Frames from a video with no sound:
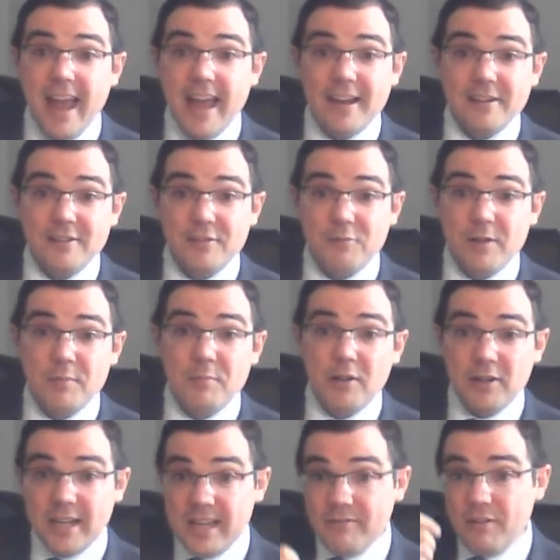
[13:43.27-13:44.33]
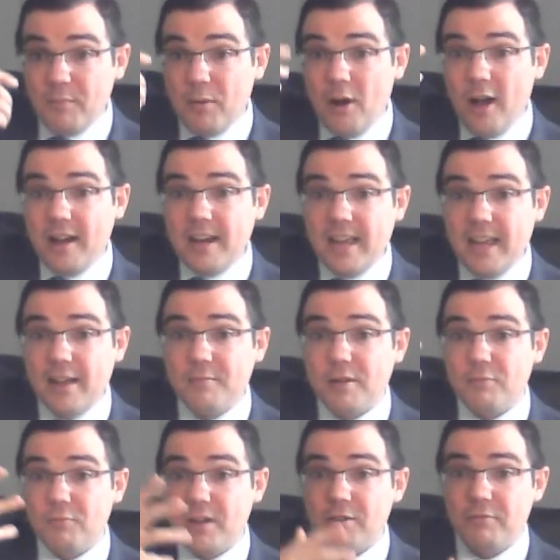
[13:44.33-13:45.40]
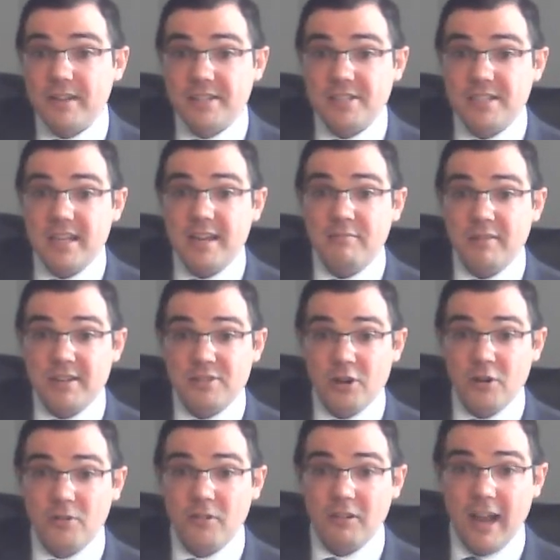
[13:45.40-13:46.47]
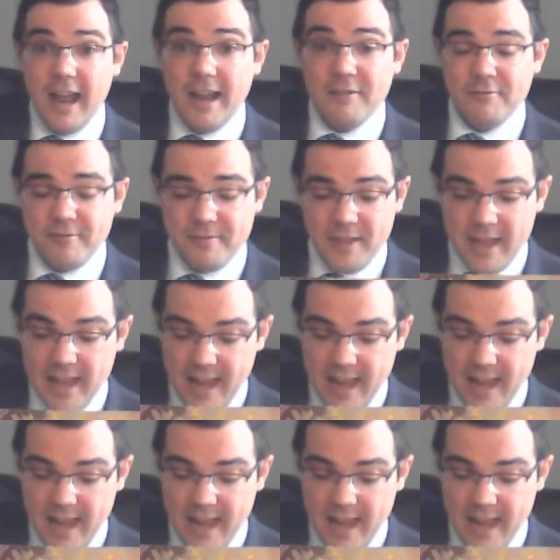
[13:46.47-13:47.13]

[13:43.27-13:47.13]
And we believe upon him and we receive eternal life.